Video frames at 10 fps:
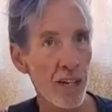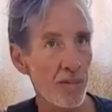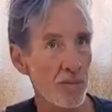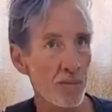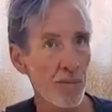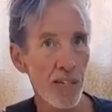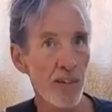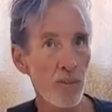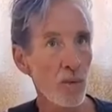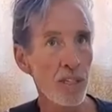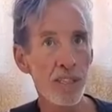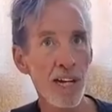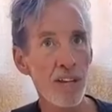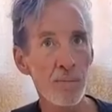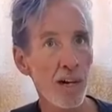Canada, from
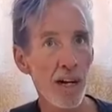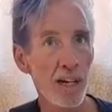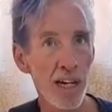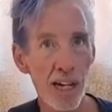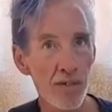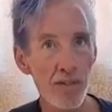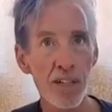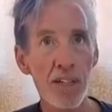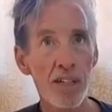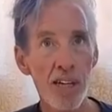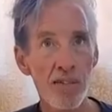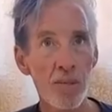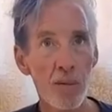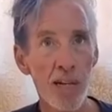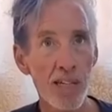everywhere in South America,
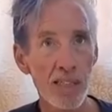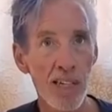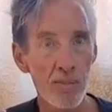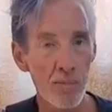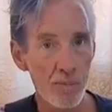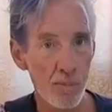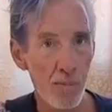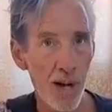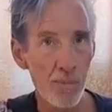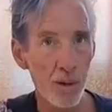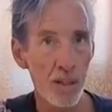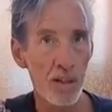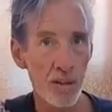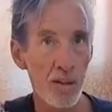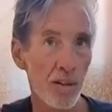every every place. I'm, yeah, I'm Europe.